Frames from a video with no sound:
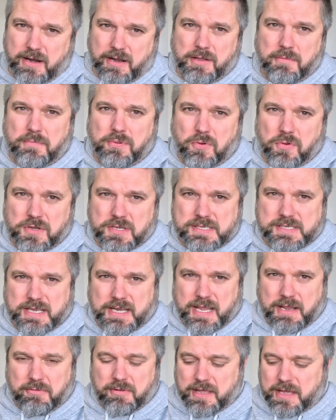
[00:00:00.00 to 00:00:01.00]
I'll not bore you
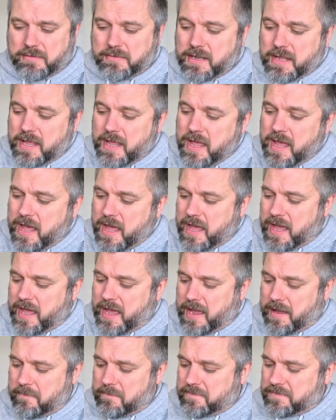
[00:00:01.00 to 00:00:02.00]
today with that.
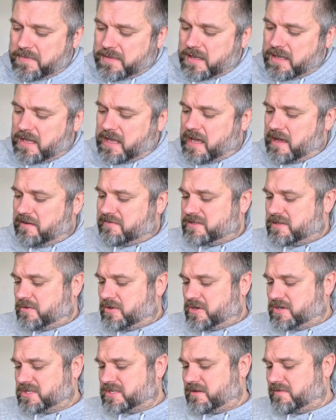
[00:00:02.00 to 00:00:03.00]
I have some
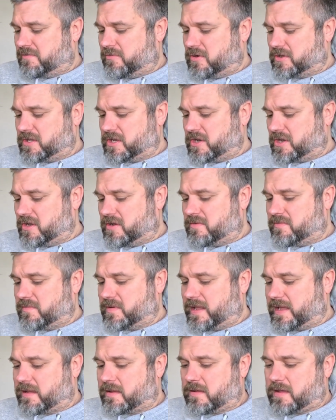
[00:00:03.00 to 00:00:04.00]
other stuff I want to do,
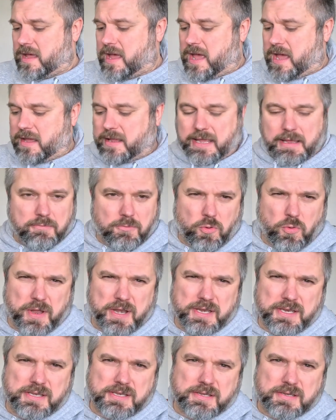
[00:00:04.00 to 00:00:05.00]
like get my
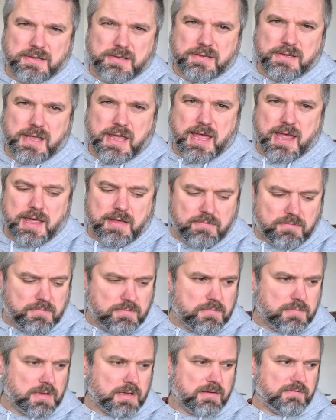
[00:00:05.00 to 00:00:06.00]
wind.
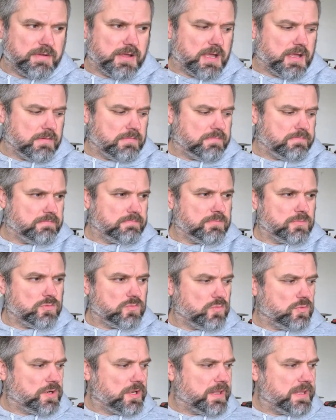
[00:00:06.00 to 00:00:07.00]
I've
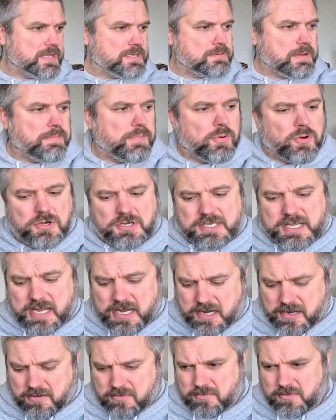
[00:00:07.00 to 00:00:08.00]
one of these wee boards
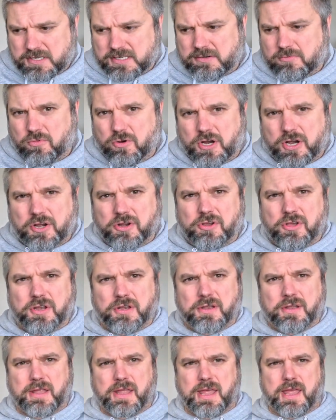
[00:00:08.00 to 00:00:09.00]
here which I'm working
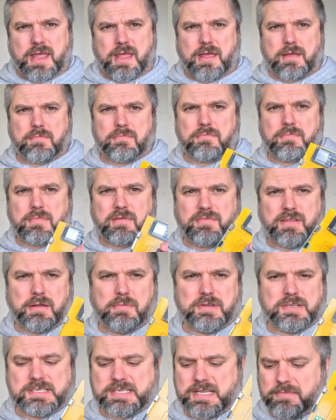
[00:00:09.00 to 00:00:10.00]
on. If
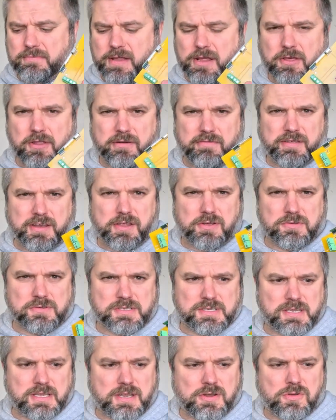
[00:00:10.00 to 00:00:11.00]
anybody's seen my other
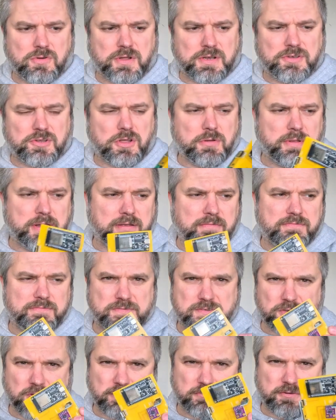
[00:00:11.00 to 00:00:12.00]
videos, you know I do a bit of
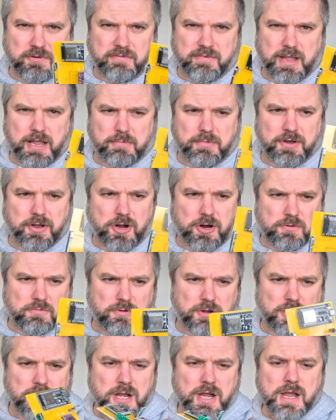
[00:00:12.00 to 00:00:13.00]
software development,
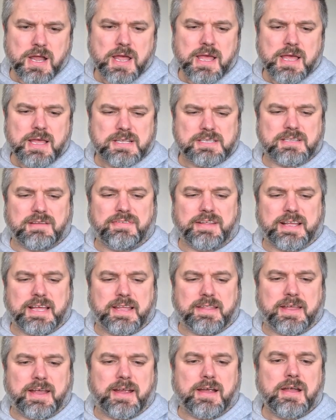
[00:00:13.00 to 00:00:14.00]
hardware, stuff like
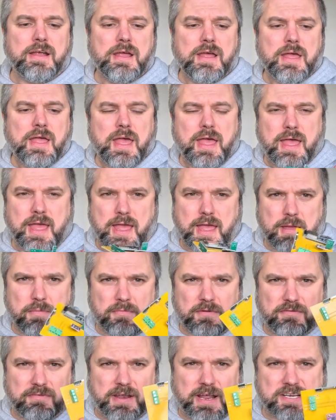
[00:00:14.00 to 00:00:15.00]
that there.
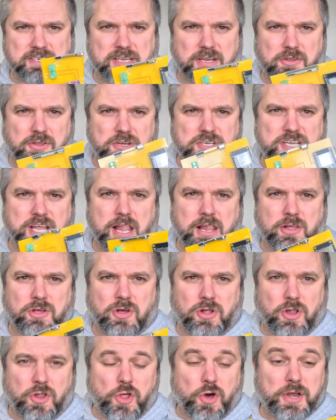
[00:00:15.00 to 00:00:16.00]
I've actually another channel
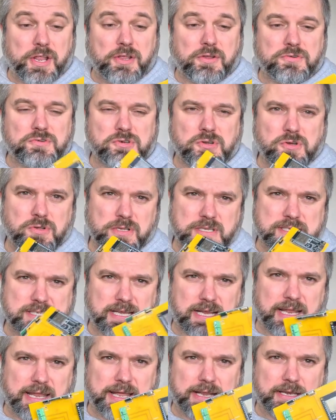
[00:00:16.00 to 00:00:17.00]
called Naughty Control. I'll
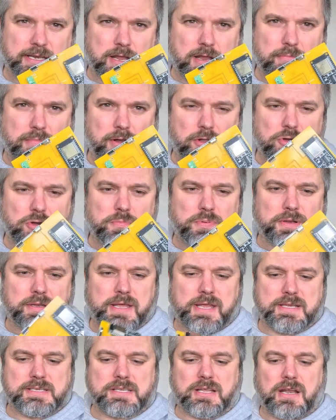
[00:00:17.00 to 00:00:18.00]
stick a link down below, but
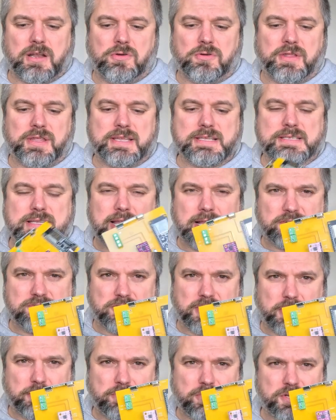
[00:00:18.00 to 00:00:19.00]
it's got a load of these
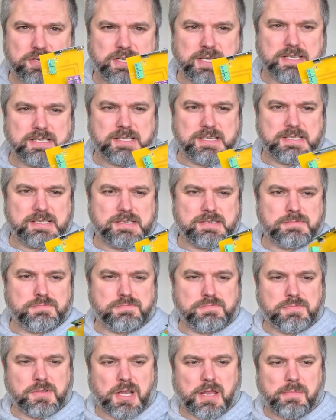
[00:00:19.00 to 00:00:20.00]
electronic projects. This is
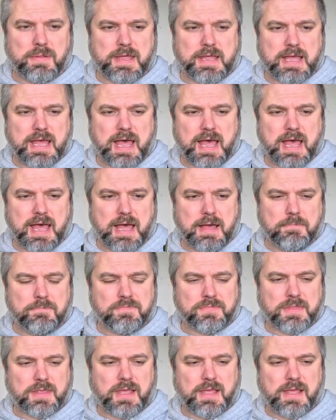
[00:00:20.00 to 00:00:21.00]
going to be
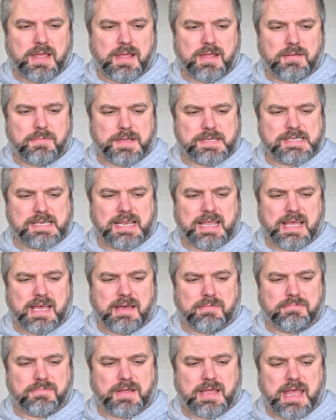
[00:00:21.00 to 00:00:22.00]
basically
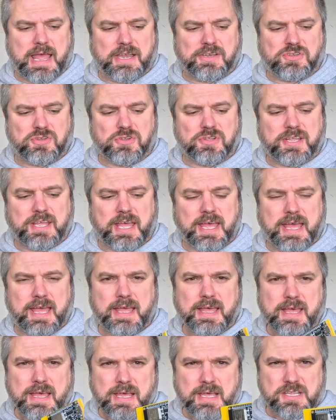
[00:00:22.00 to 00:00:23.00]
a
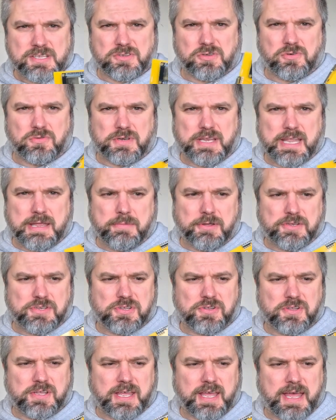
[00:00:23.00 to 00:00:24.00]
N2K, so NEMA
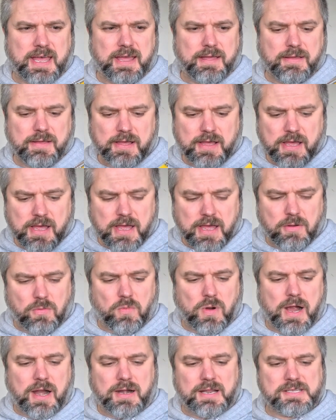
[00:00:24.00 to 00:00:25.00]
2K
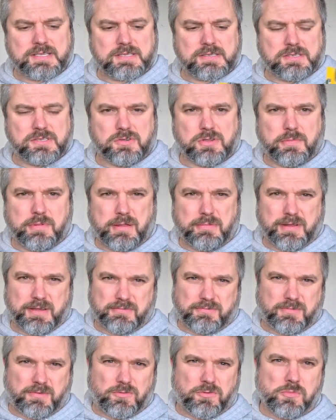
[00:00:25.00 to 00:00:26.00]
wireless, so you'll be able
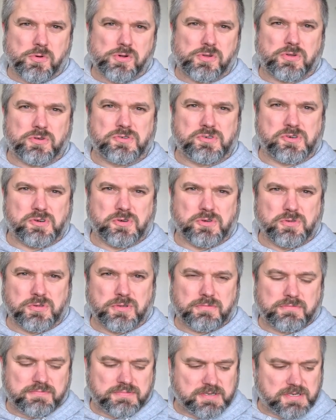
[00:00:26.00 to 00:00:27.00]
to remote
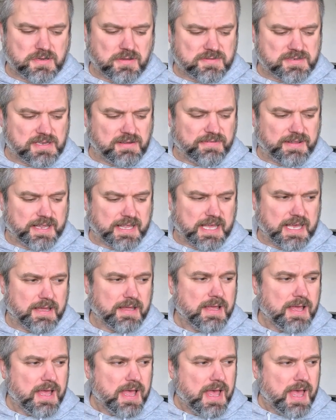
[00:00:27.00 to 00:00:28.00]
control stuff like that.
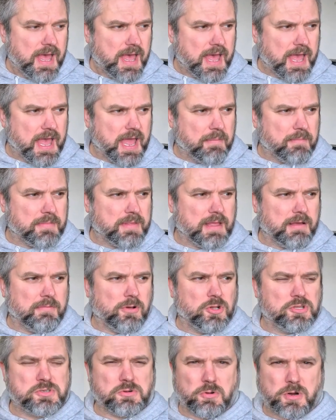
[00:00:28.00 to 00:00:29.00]
I'm
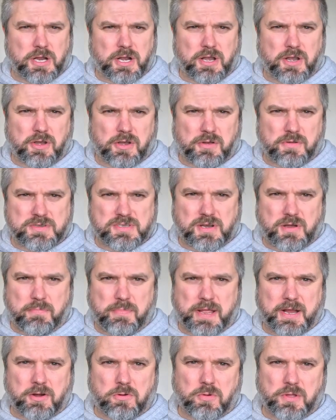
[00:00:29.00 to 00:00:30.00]
also working on a sort of
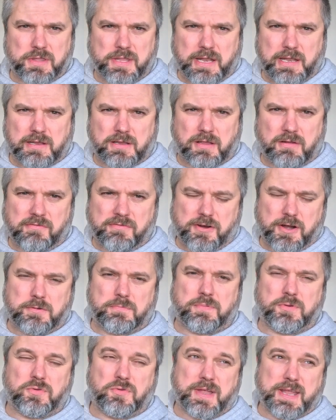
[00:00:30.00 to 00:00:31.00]
bigger one that will convert
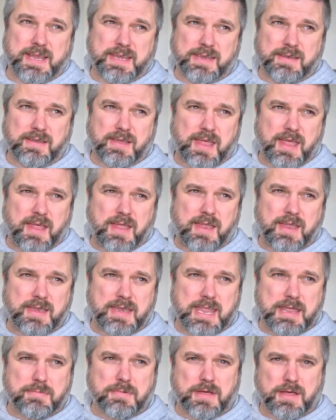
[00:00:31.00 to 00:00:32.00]
between
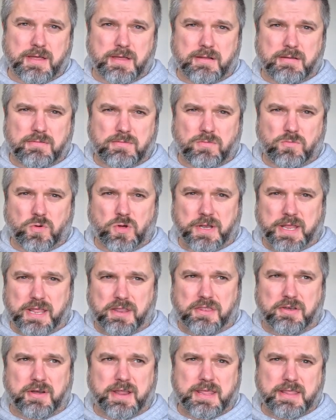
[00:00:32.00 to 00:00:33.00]
NEMA
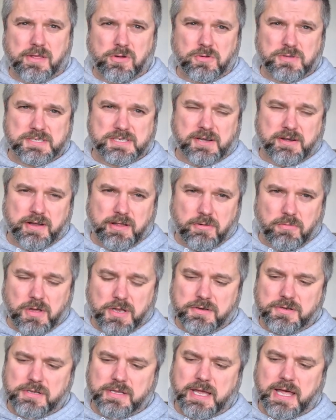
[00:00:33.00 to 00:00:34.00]
183, the old serial
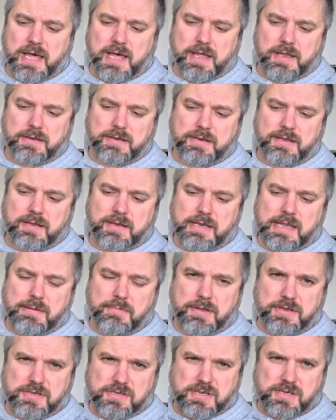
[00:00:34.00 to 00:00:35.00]
one, and
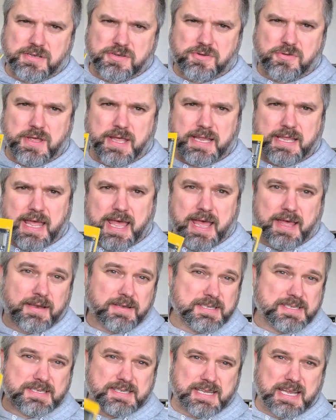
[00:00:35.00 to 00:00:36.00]
NEMA 28K
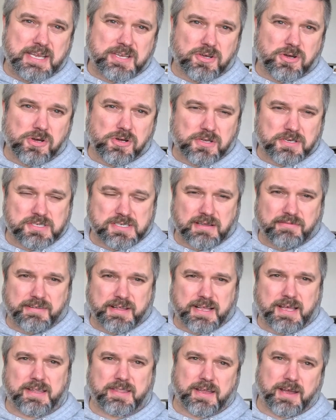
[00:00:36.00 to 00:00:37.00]
and CTalk and stuff
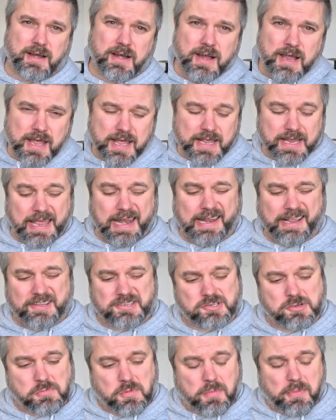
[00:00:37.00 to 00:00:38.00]
like that there, kind of like a
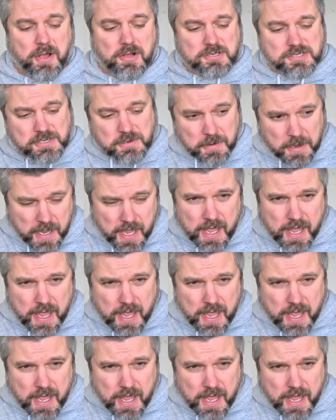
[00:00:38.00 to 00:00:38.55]
super box.